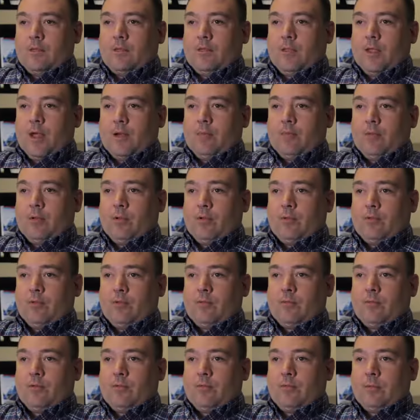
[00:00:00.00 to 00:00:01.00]

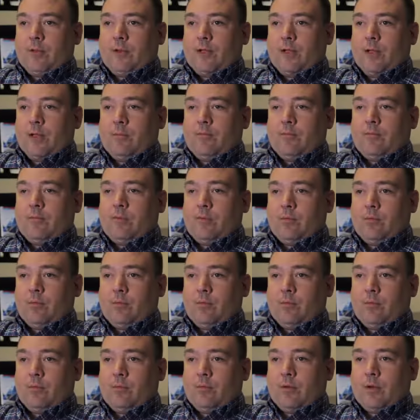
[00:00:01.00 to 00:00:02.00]
ambulance came
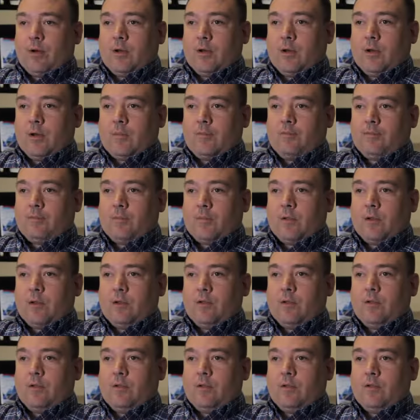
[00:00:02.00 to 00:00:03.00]
to
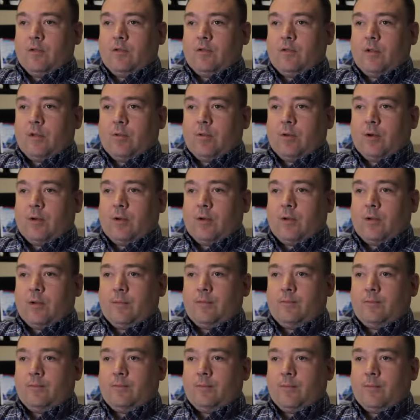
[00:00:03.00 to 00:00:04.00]
see where
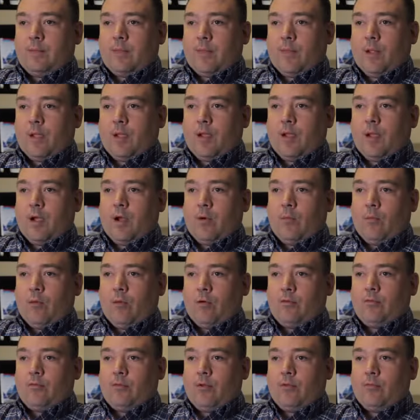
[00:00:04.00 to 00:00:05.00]
I
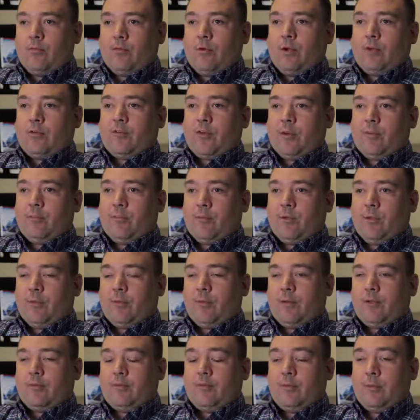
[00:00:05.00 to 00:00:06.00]
was. For example, I
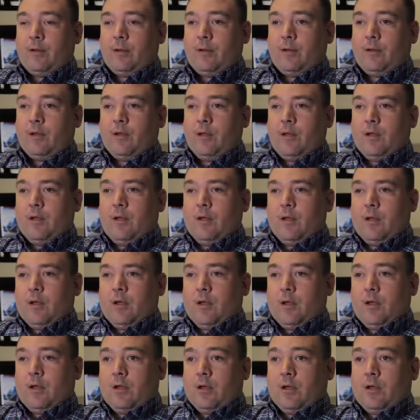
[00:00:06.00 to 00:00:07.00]
might have been
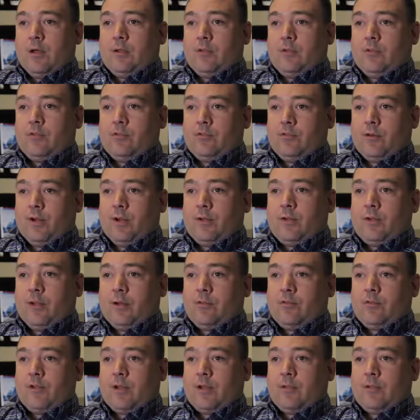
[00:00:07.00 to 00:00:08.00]
in the street
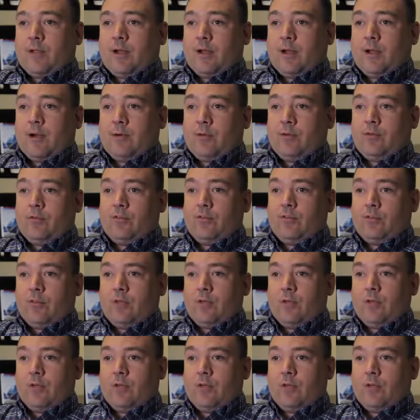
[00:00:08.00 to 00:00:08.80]
outside the house.